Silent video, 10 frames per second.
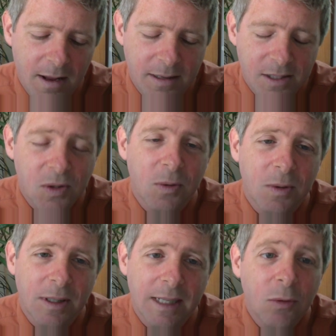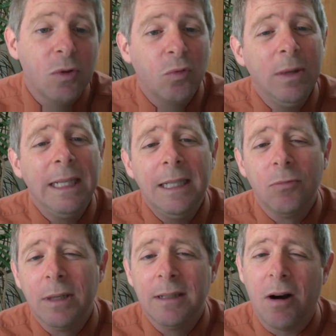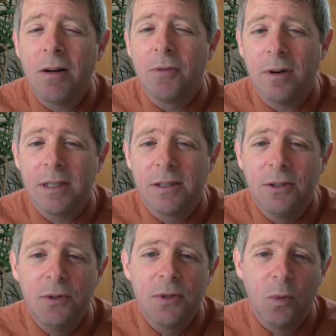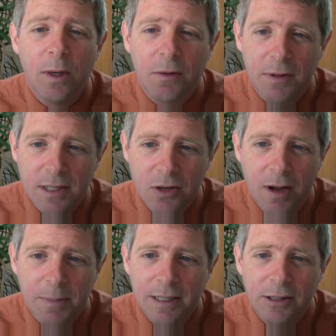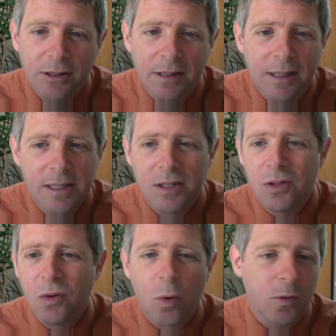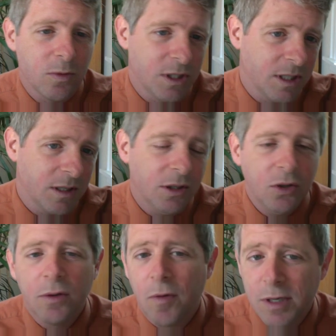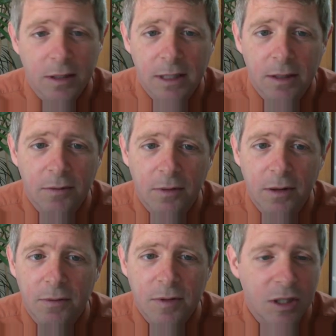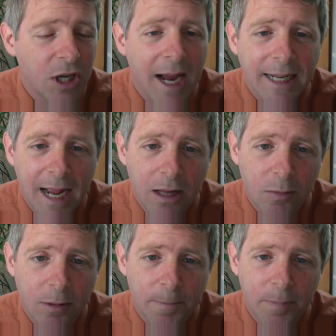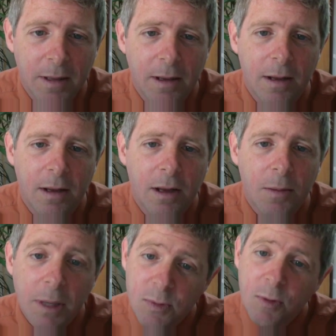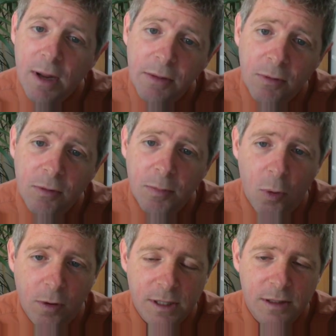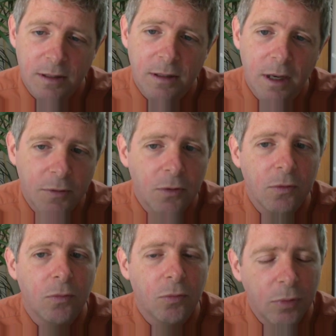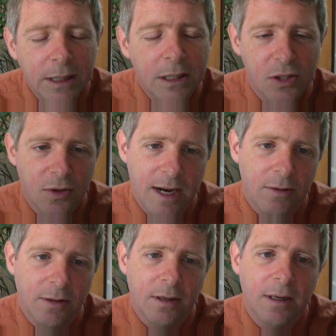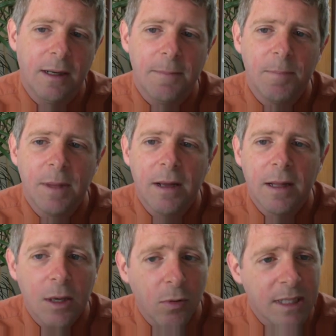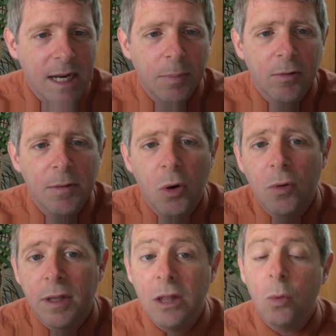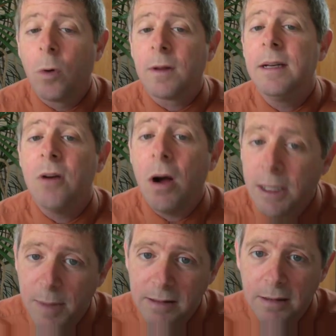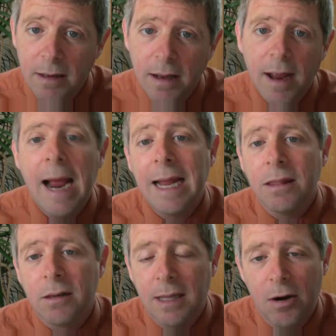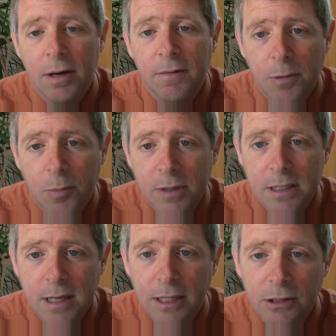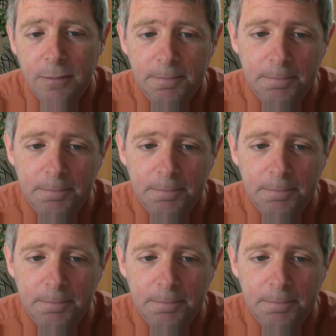So it was really, really hard for us to choose a winner for this competition because the work was just universally of such high caliber. But as we read through the reports, a few really stood out. They were exemplary both in the work they documented and the clarity of their presentation.